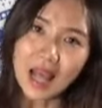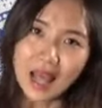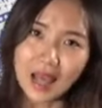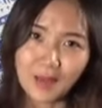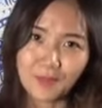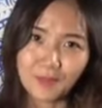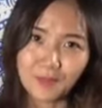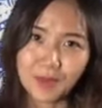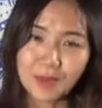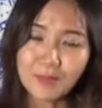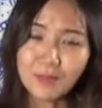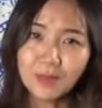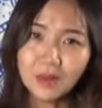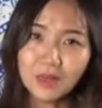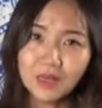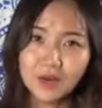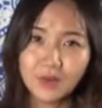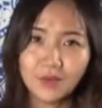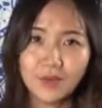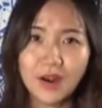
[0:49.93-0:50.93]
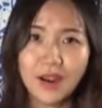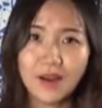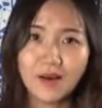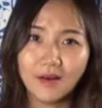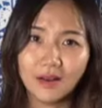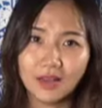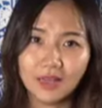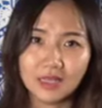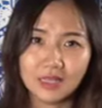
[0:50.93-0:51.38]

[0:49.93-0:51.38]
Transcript: and people around